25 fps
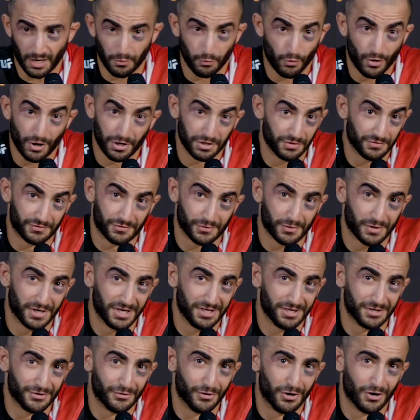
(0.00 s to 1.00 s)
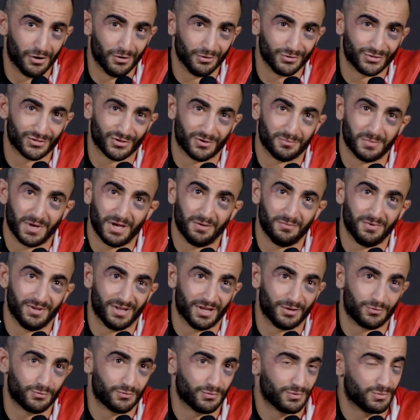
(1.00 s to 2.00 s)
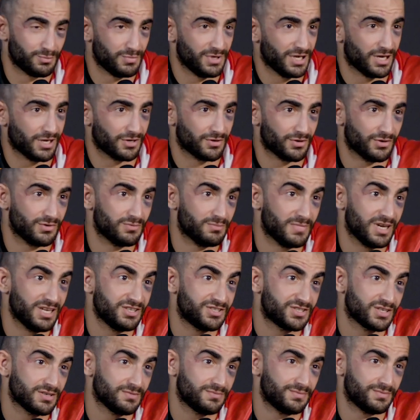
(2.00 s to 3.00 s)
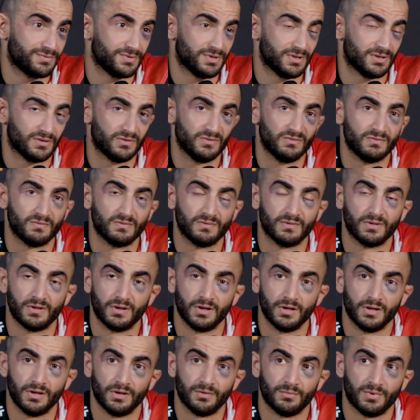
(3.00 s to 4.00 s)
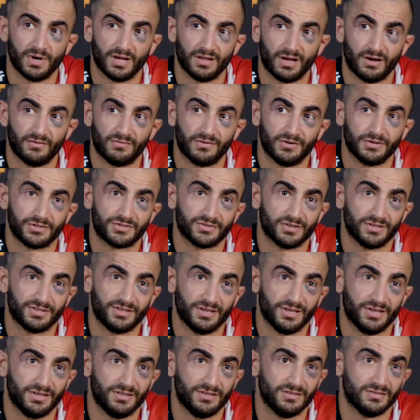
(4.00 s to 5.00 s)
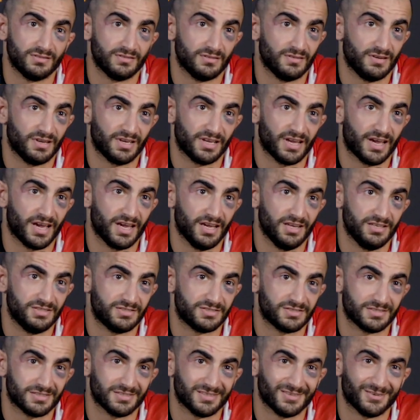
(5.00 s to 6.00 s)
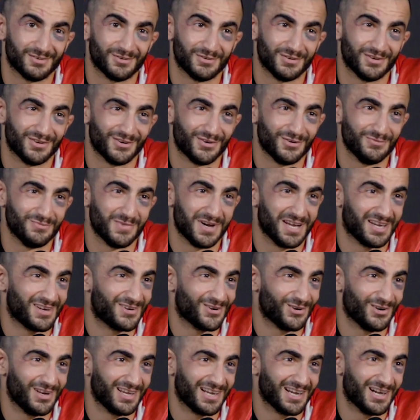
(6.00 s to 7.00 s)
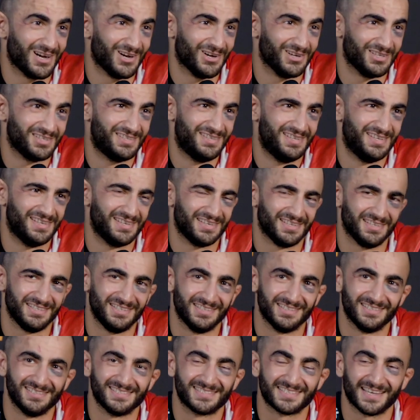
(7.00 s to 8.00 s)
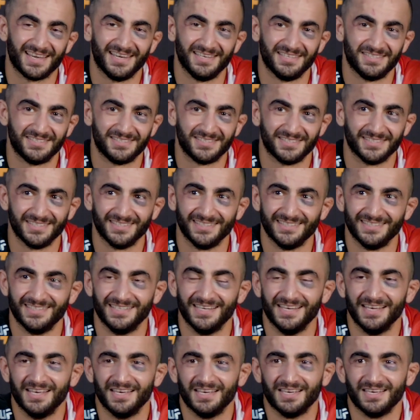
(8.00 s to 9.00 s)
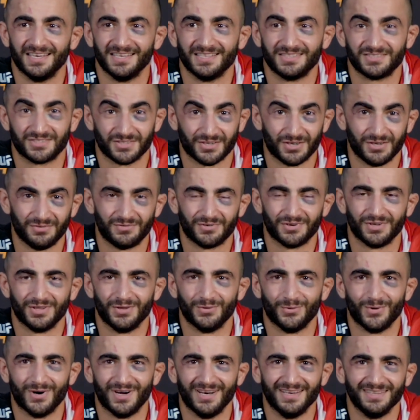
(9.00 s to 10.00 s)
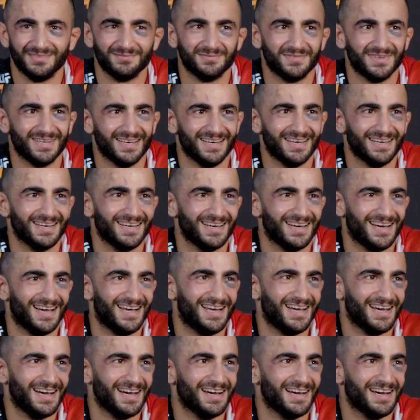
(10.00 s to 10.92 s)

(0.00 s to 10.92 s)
I won three in a row, so maybe that would be a good matchup, you know. But unfortunately, he didn't engage on my calling out. He didn't say shit. Sorry for the word, but